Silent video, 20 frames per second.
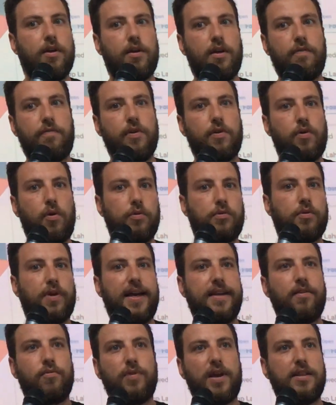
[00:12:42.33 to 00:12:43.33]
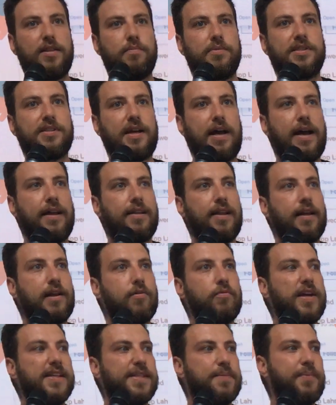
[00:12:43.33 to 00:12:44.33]
If you go to any random site, like a
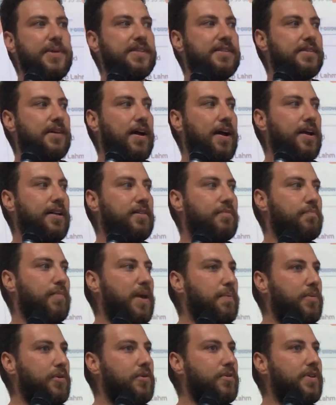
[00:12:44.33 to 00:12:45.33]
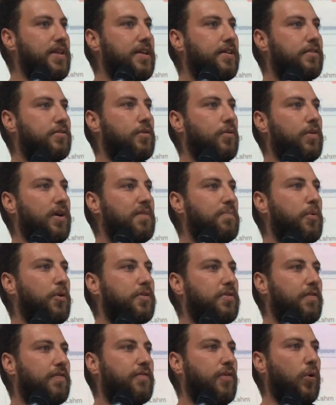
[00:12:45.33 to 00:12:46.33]
recipe site, maybe you need to
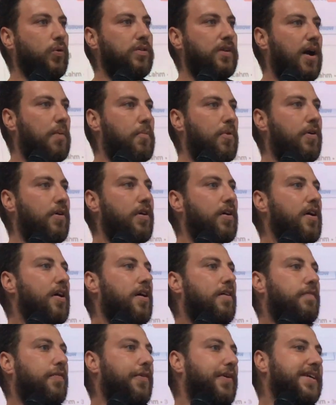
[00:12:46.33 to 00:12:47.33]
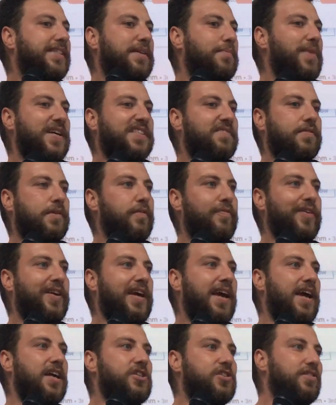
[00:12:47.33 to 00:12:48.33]
input your phone number for SMS
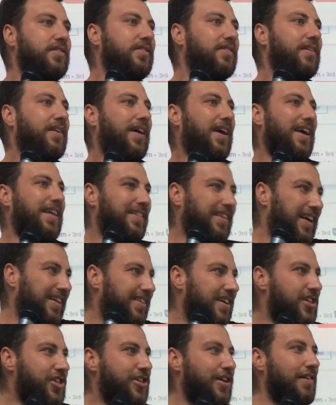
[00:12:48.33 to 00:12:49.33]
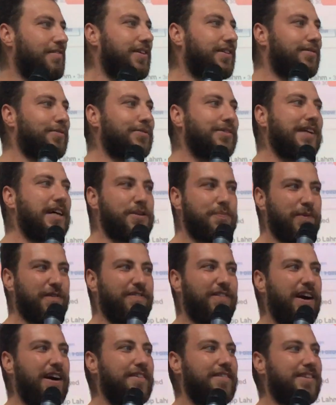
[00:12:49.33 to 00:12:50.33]
verification, and then they share it to such
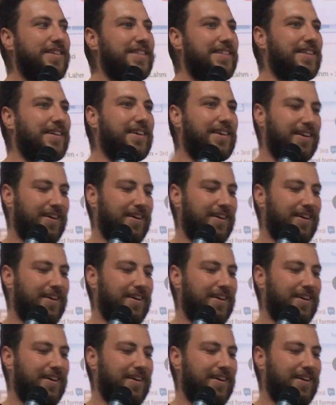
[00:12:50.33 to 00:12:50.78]
providers.